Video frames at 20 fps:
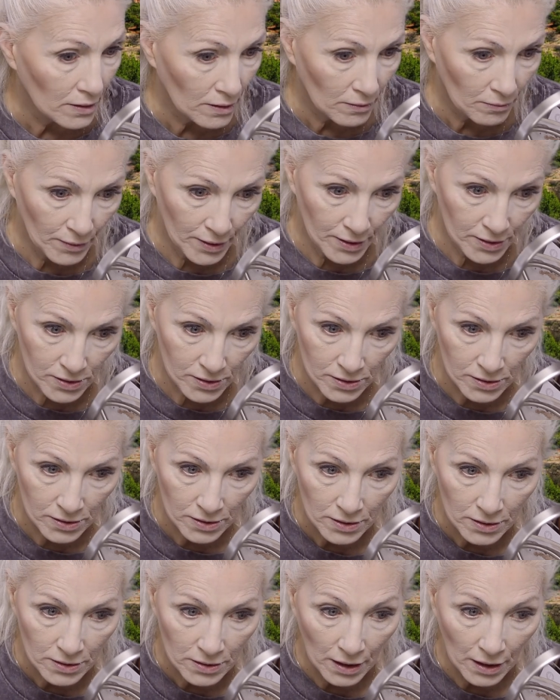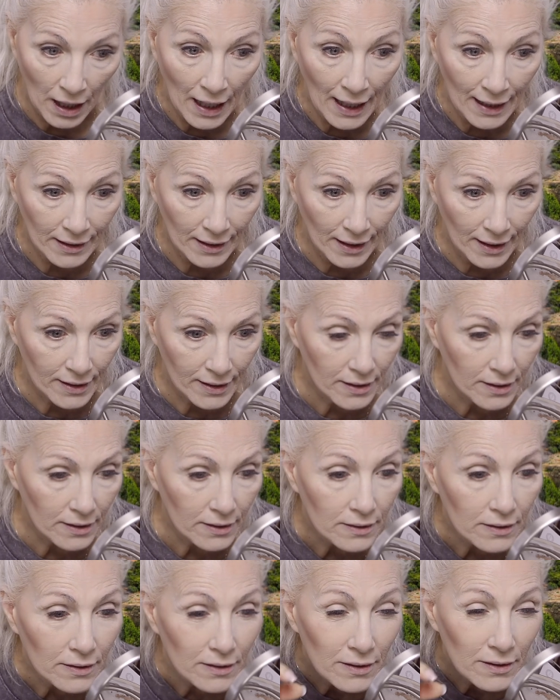which I like.
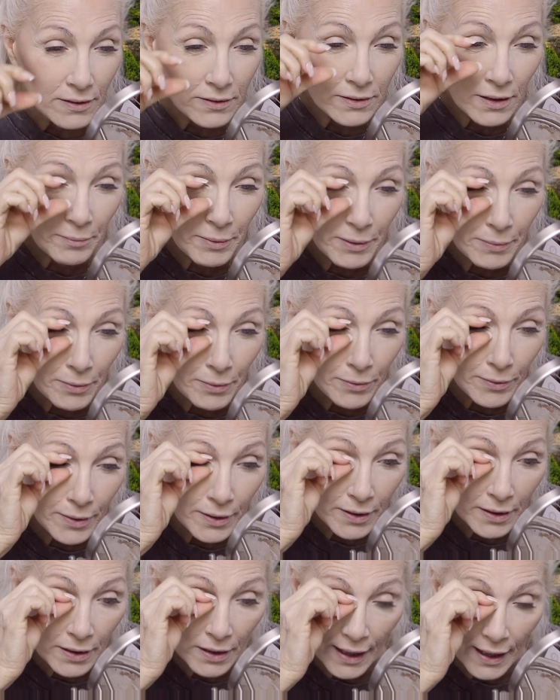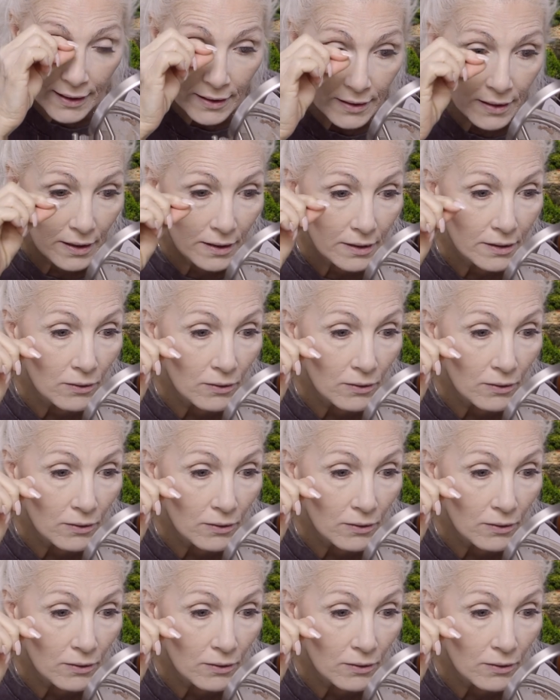Some people really like the